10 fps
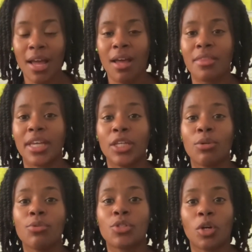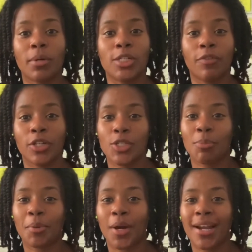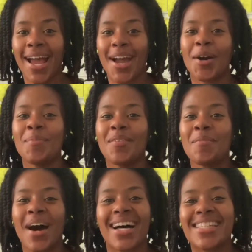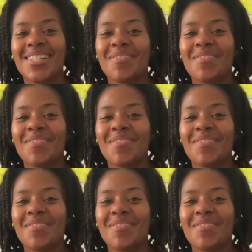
Thank you so much for your support. I hope you have a positive,